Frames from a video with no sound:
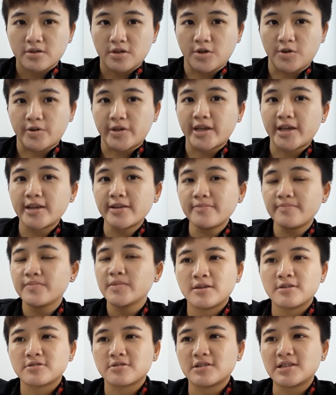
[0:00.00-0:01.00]
Okay,
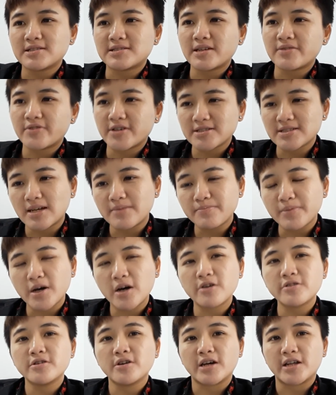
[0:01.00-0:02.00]
so let's say for
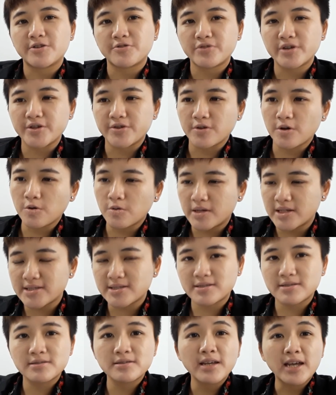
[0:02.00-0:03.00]
example, your entry is
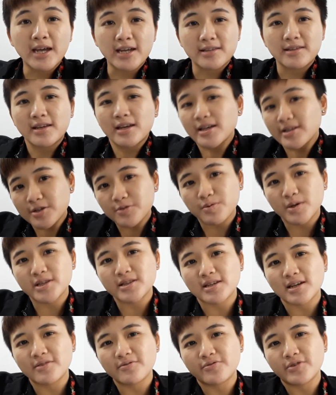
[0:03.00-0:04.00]
always at
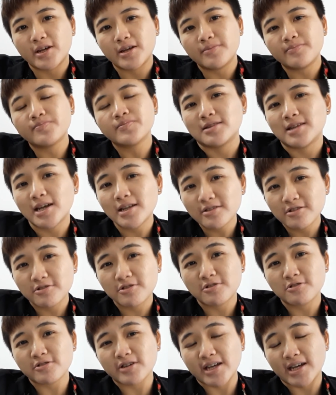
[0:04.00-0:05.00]
H1 time frame, then you
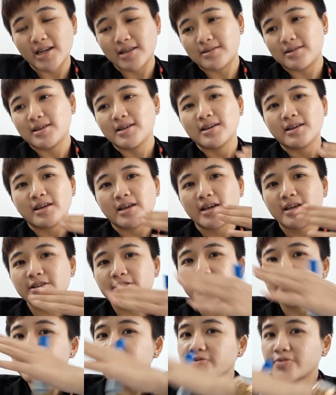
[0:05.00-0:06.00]
need to look at
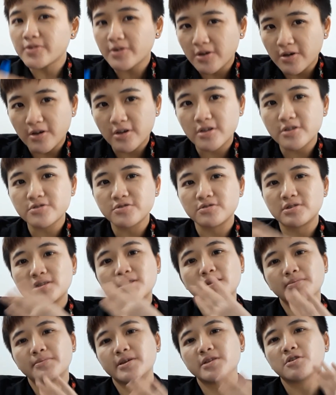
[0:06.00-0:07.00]
H4 to
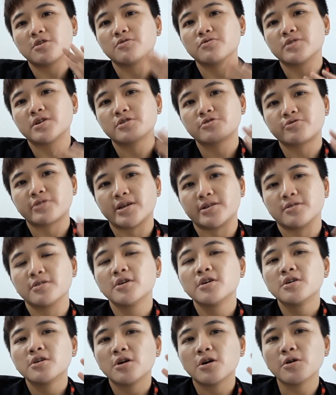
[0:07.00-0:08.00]
determine overall trend.
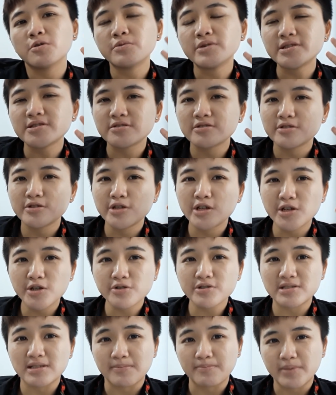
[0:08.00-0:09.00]
Always
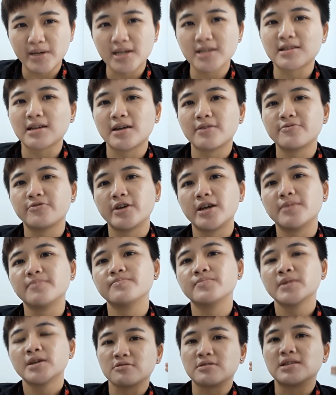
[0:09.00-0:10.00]
use the bigger time
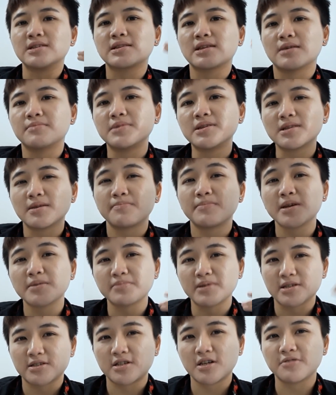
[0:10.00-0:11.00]
frame to determine the
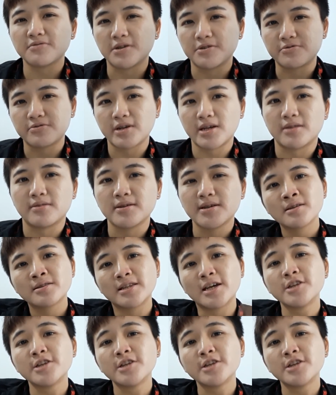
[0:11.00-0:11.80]
big picture of the trend.